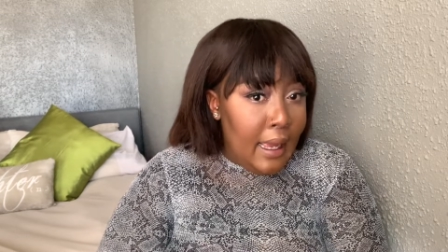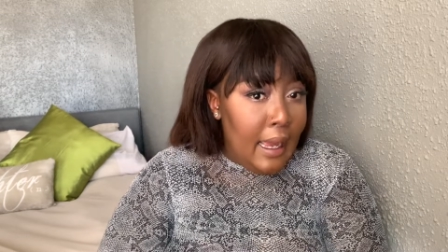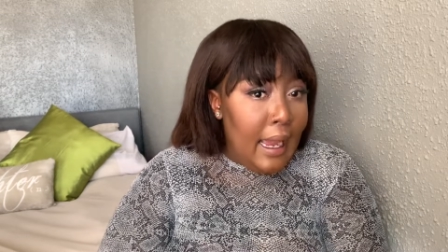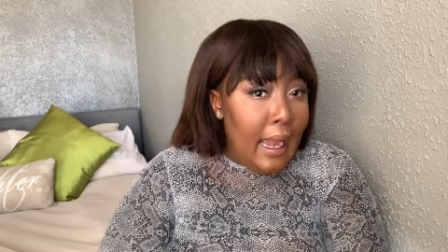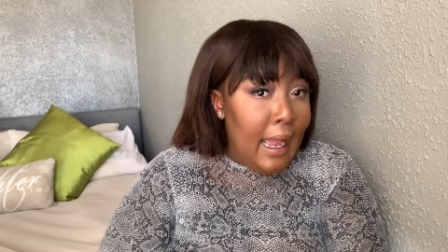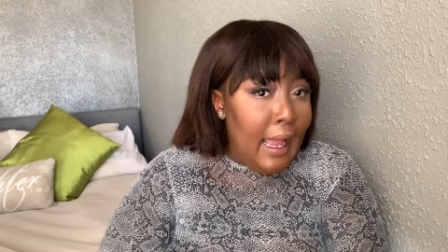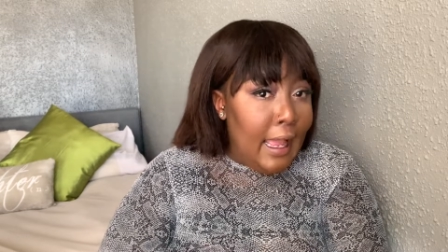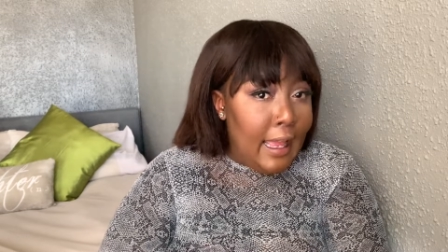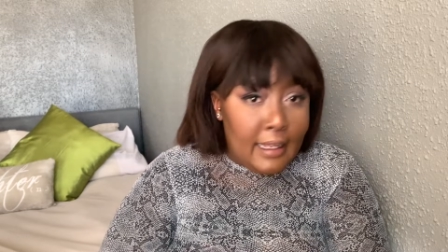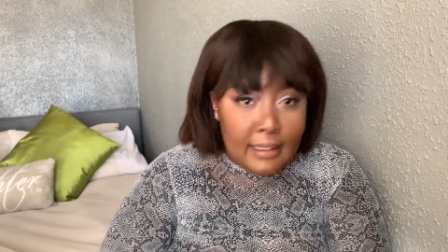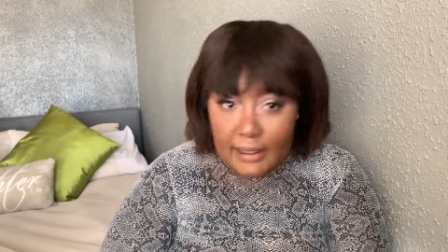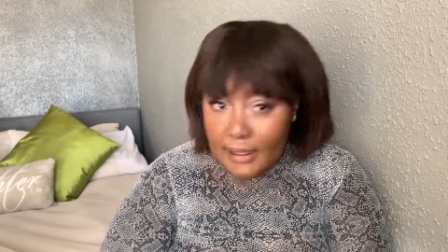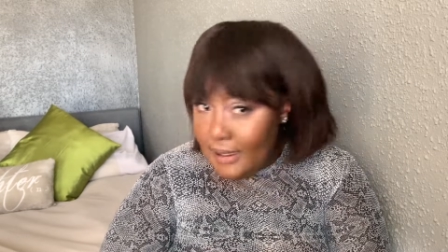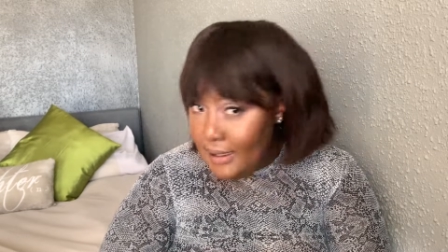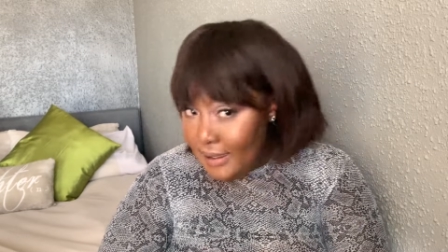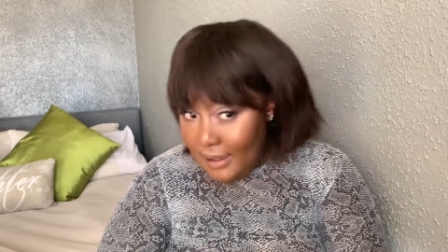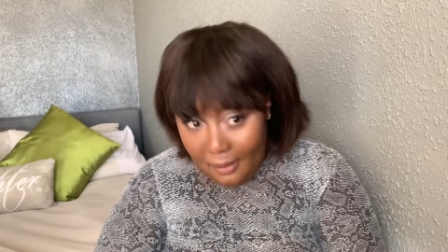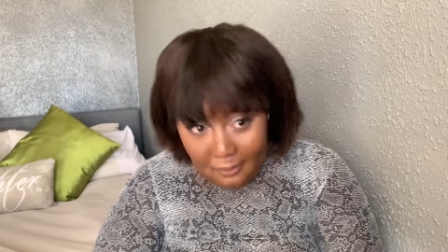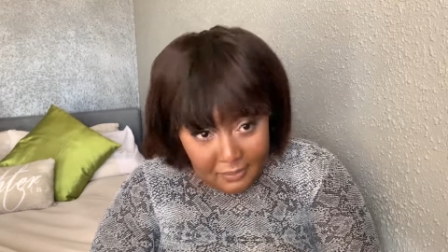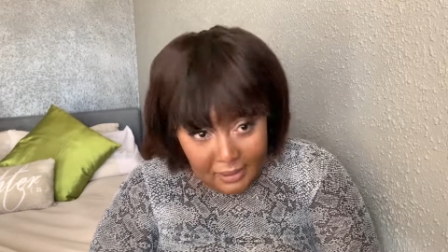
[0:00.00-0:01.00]
I had
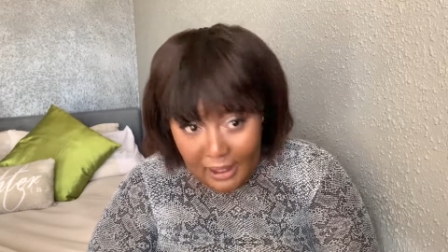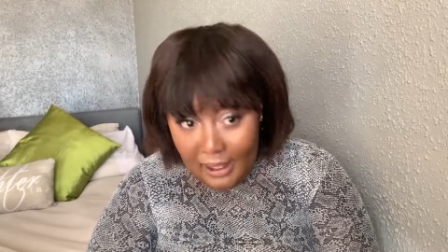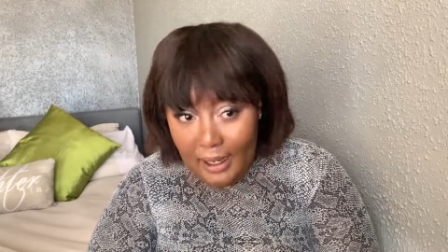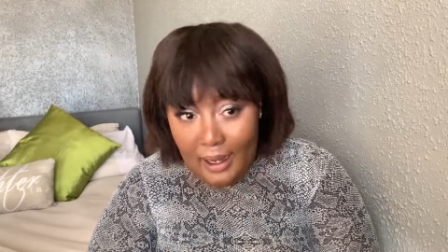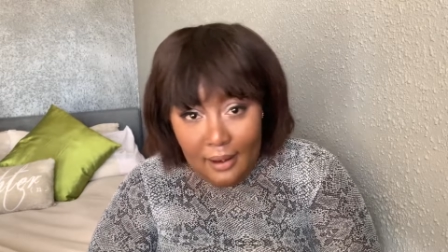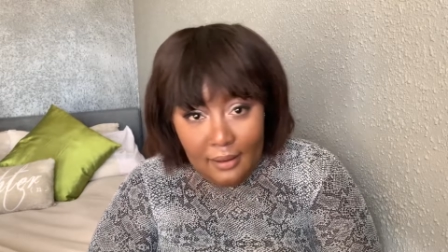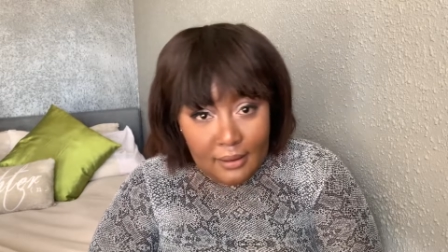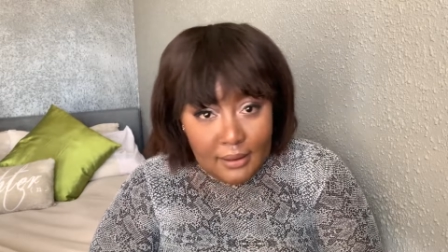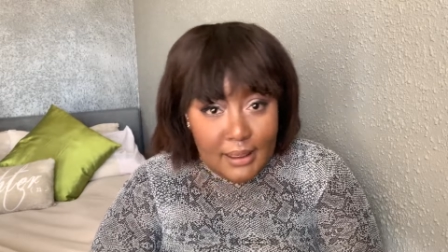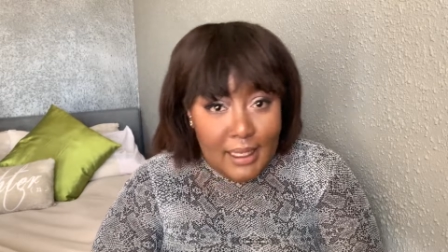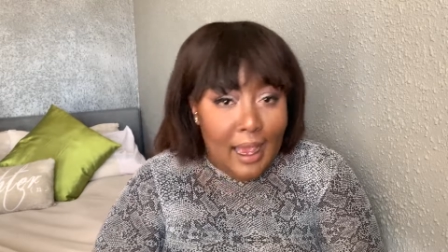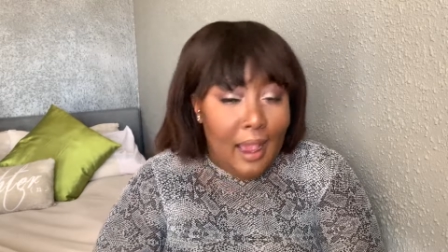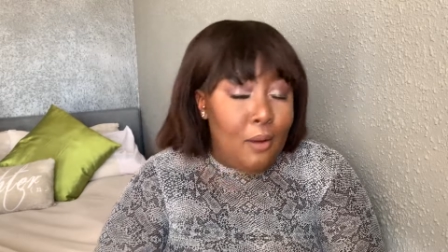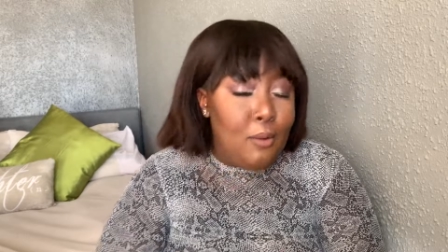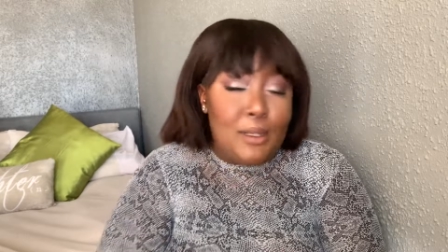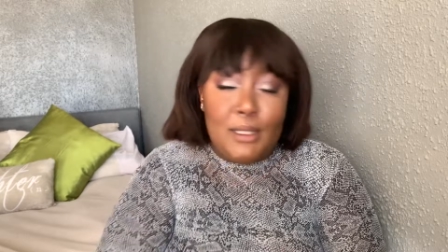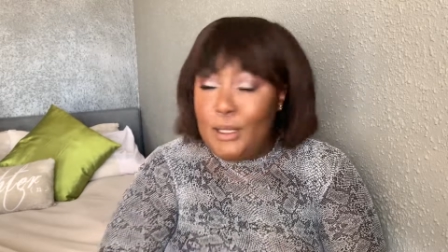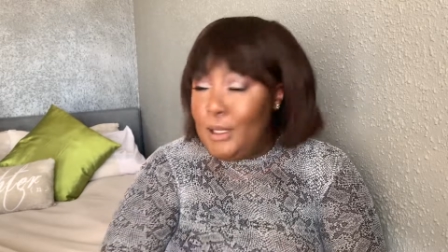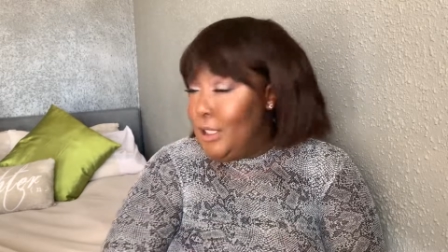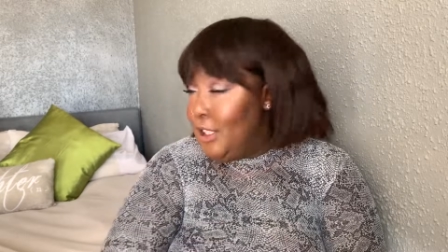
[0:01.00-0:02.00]
something else. I
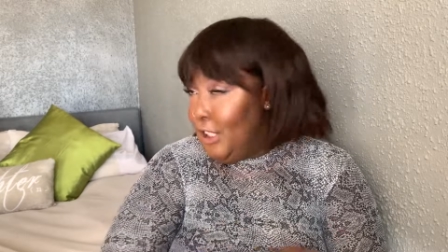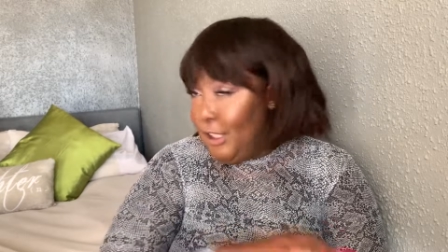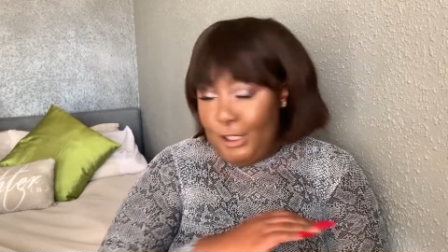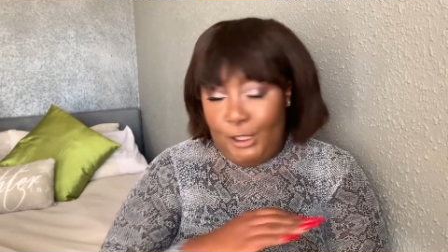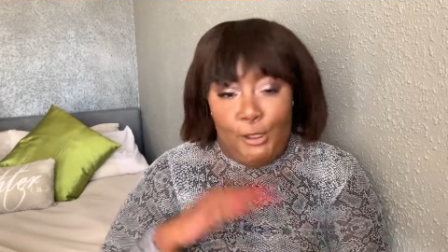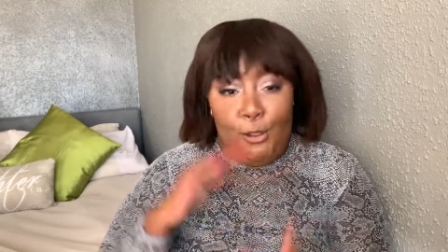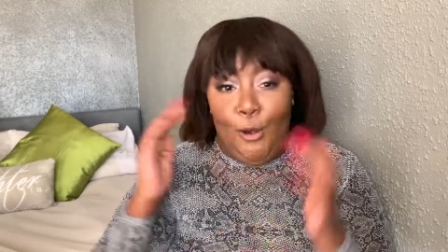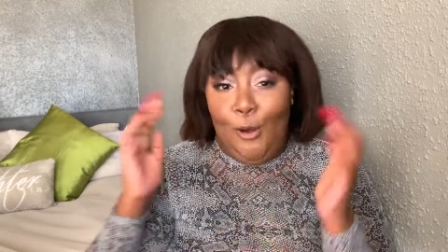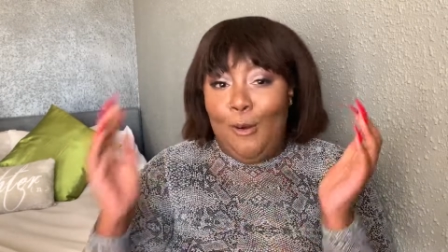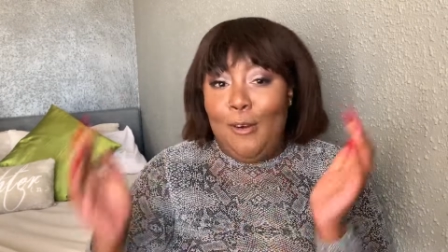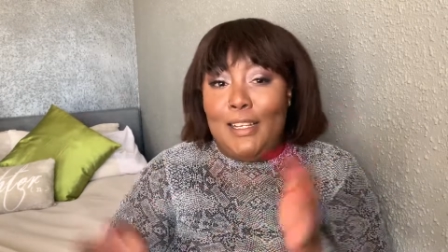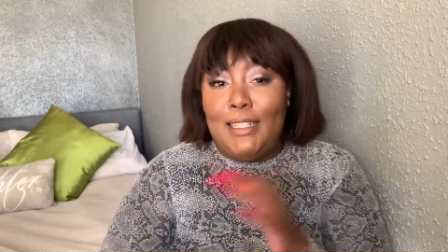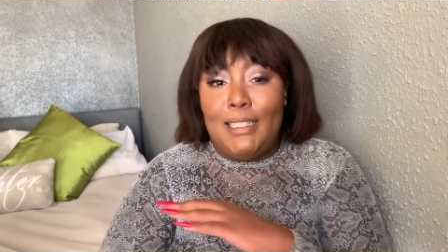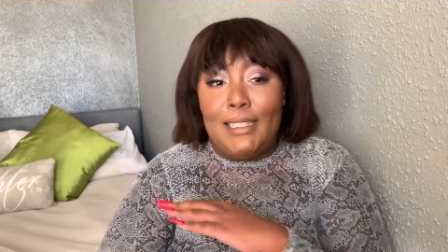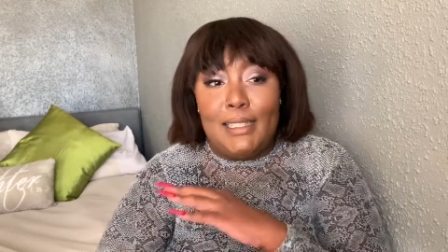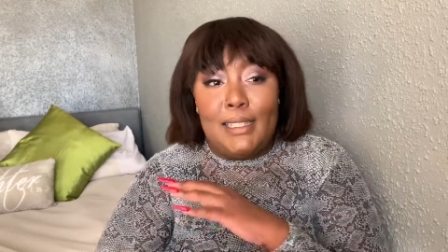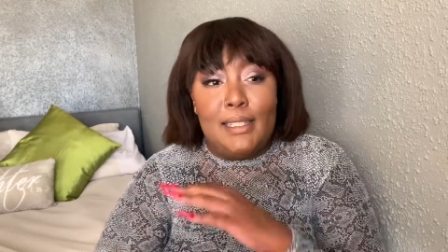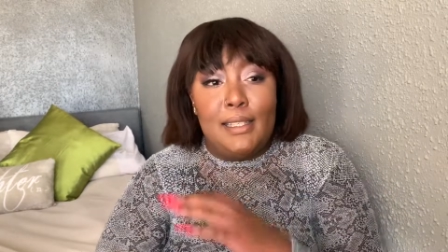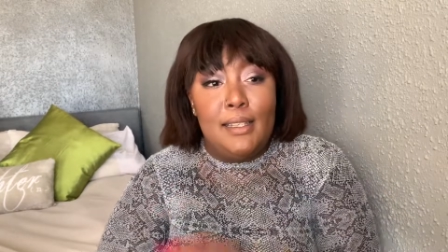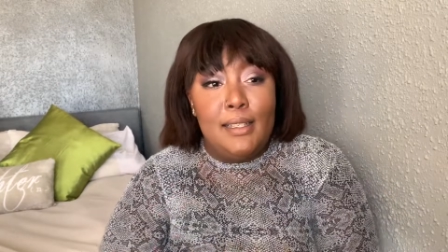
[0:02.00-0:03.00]
was just
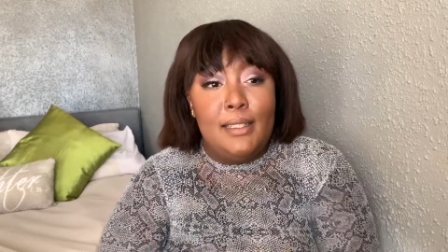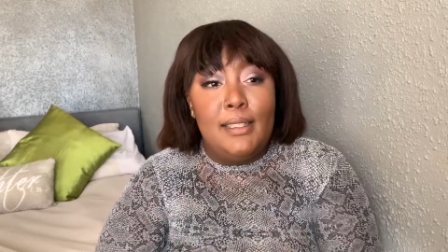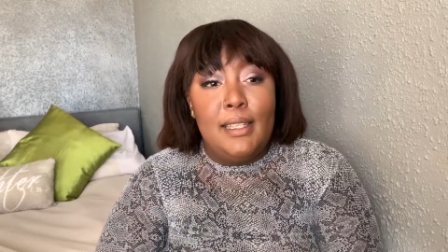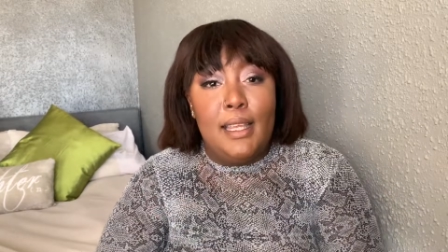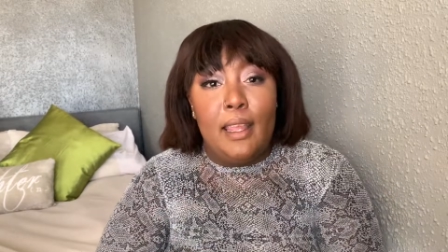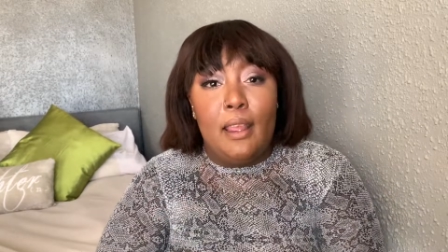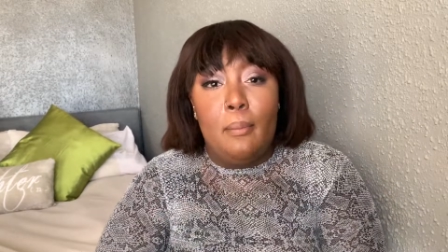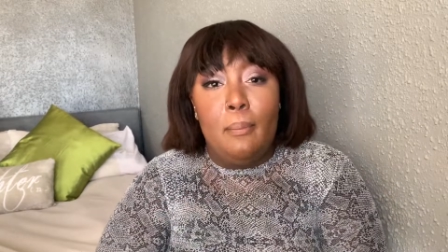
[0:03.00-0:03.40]
always sick,